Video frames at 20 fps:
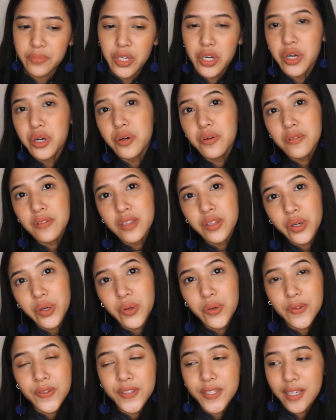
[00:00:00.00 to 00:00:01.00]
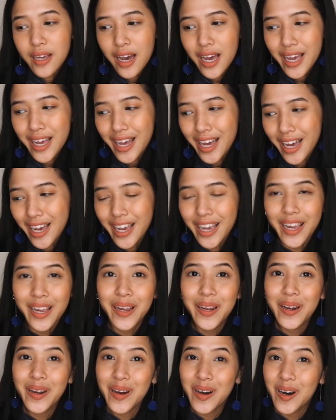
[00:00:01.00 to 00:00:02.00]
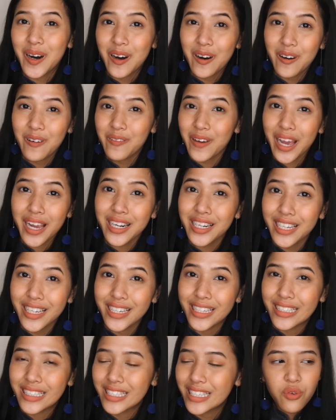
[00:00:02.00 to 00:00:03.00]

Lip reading: you know, those kind of acne.